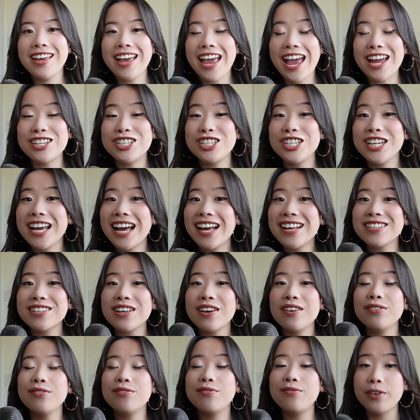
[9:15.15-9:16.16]
And she has
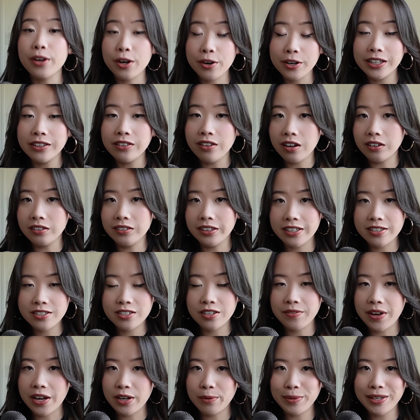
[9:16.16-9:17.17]
a very long list
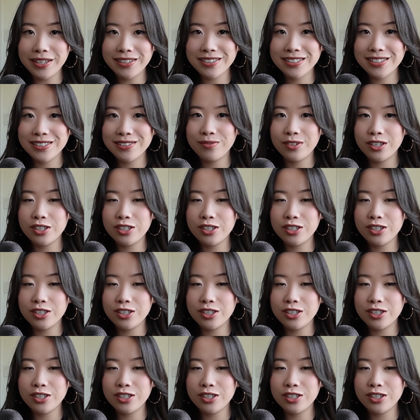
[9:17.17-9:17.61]
of enemies.